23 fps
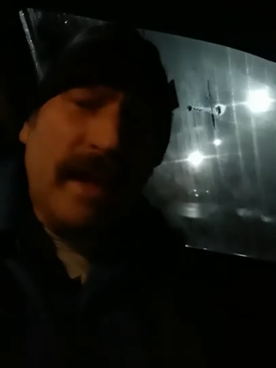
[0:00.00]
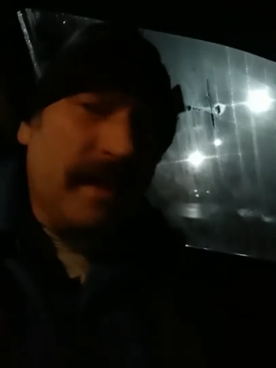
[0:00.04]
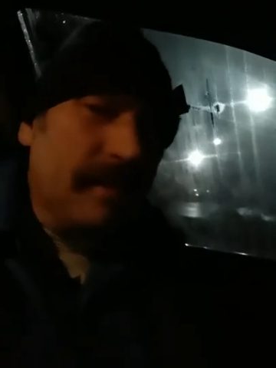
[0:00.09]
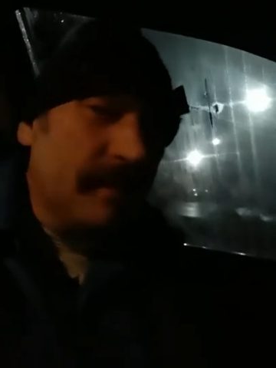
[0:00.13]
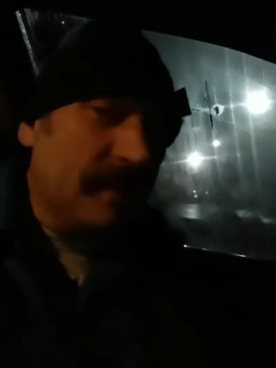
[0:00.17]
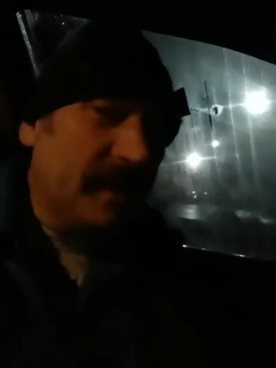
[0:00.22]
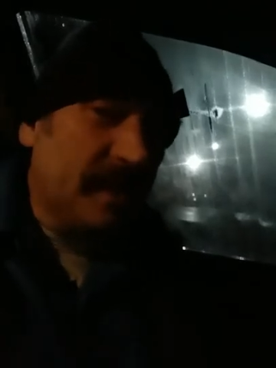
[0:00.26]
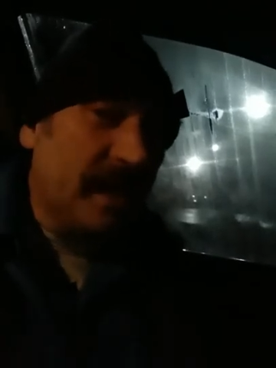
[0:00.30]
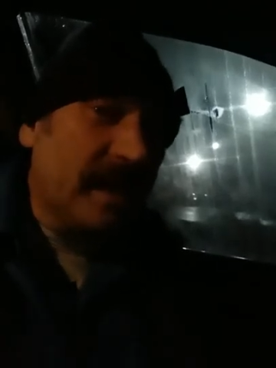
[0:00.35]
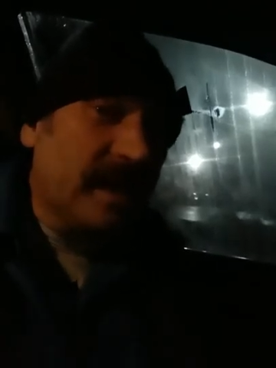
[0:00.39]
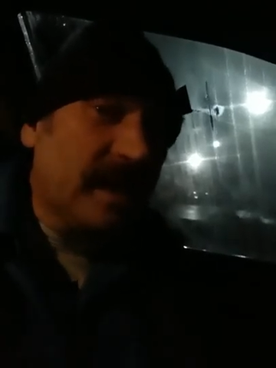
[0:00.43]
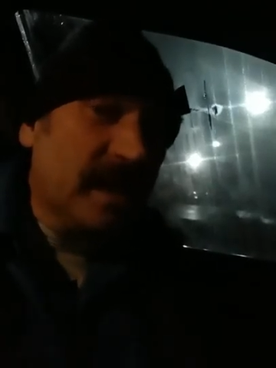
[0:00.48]

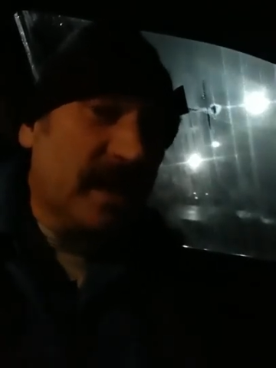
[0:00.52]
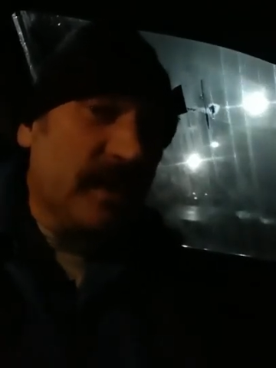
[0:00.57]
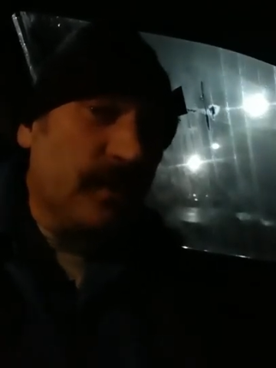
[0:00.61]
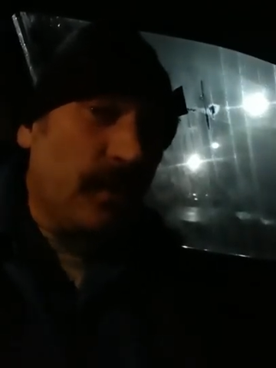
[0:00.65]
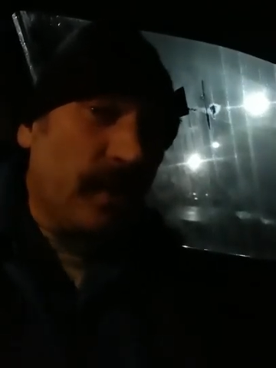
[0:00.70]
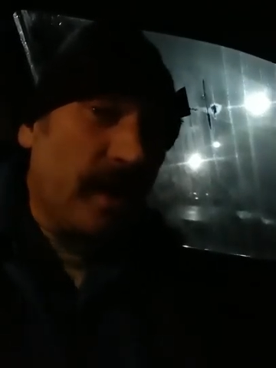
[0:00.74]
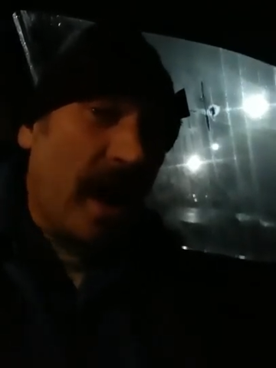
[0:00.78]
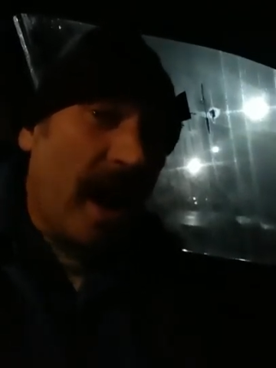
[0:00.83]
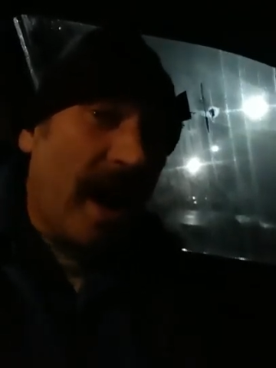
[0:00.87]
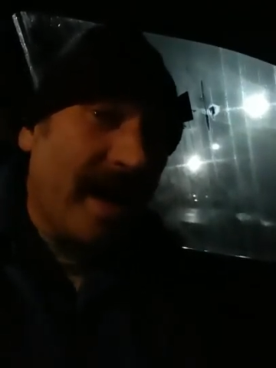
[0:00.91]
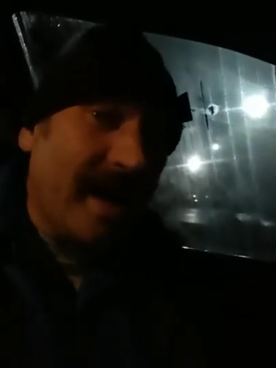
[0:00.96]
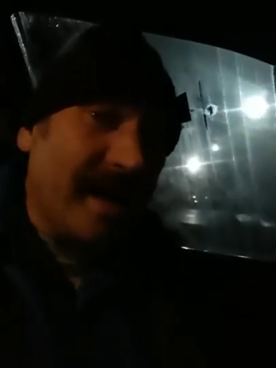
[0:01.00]
but this is
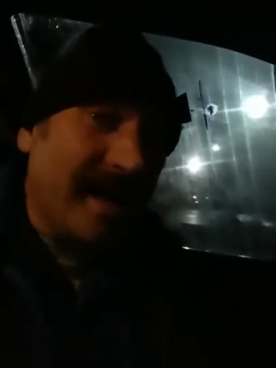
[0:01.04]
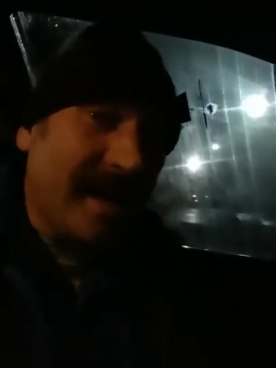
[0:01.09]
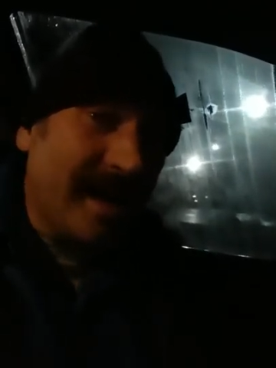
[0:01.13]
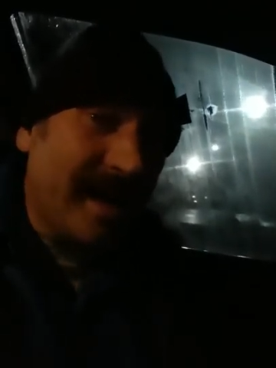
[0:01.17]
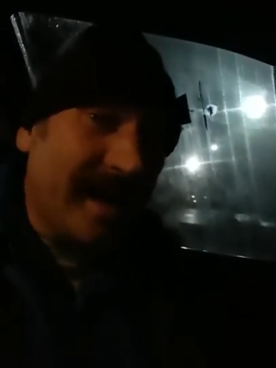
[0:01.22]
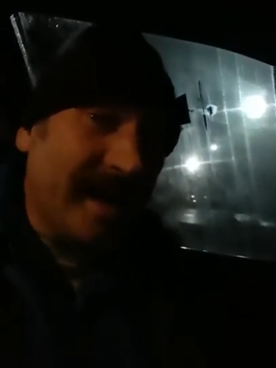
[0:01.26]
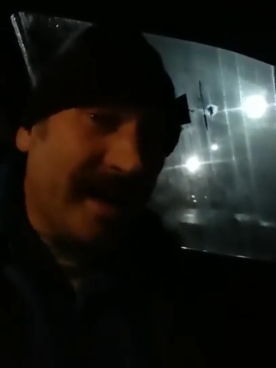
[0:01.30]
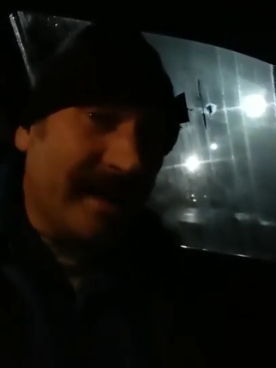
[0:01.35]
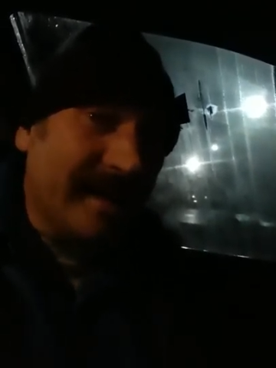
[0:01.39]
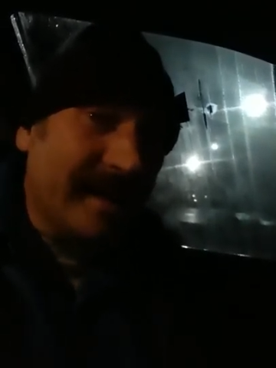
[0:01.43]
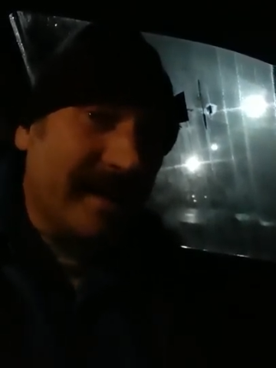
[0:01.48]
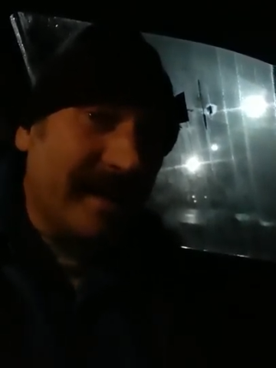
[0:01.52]
what I
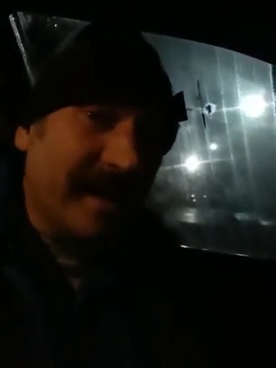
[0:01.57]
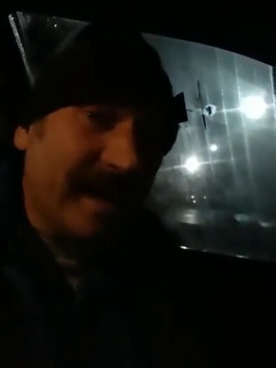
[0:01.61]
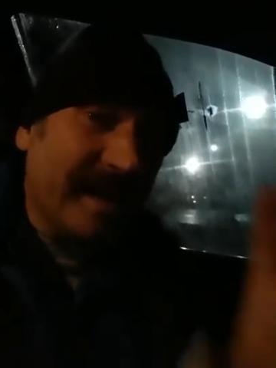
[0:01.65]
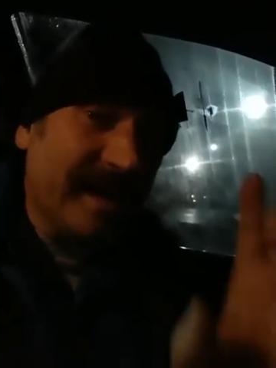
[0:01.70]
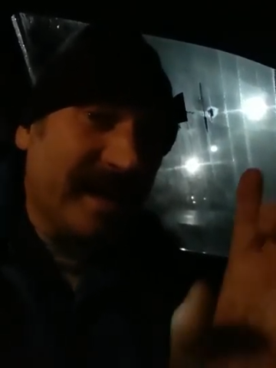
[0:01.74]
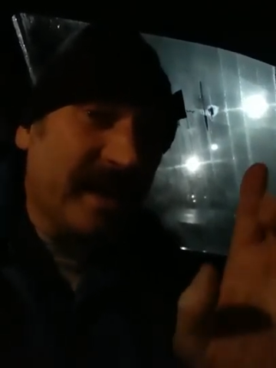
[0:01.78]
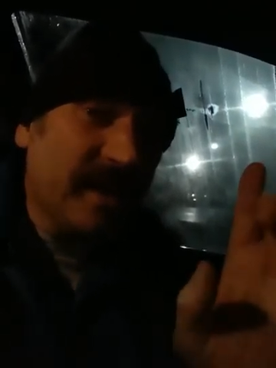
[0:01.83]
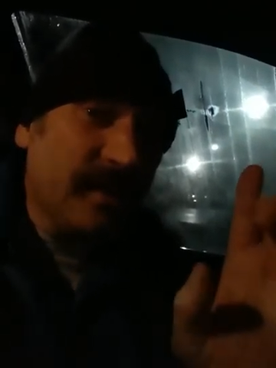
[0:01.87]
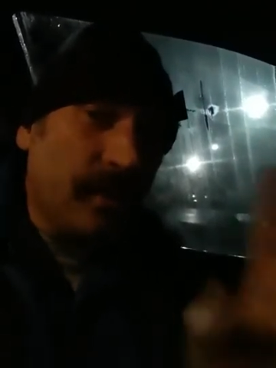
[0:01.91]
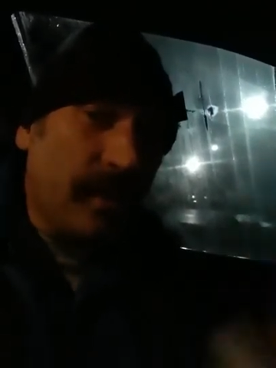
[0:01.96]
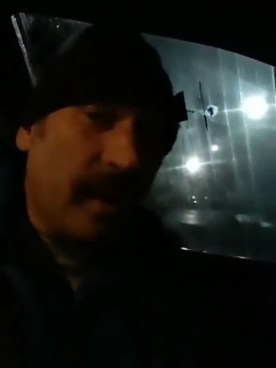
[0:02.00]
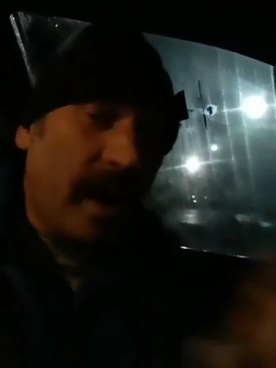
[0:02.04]
get. This
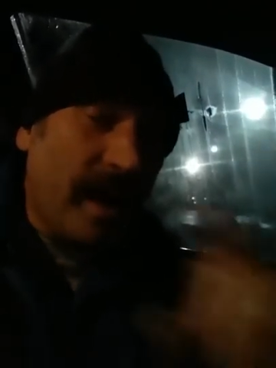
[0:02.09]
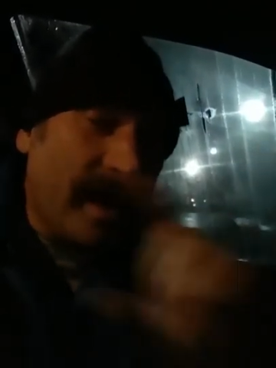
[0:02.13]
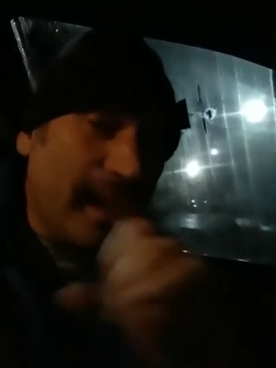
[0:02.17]
is what I